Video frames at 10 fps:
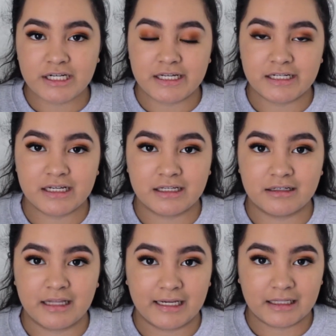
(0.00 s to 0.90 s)
It
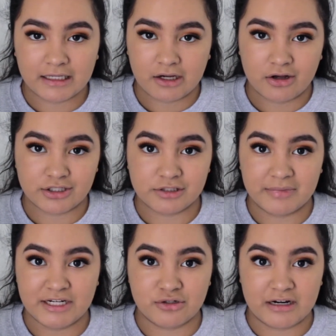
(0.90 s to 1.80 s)
didn't like cling on to
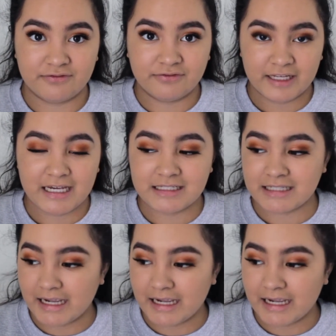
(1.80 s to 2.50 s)
my dry flakes.